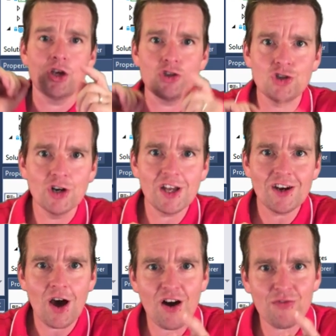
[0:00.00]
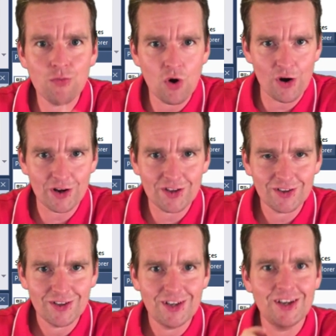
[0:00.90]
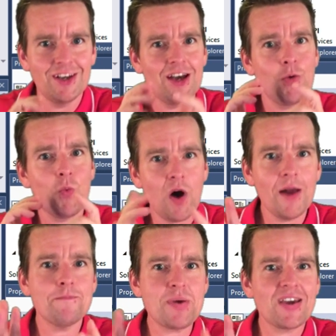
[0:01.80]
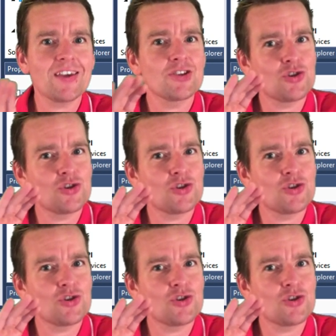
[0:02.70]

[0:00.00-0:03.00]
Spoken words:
unit of work, one big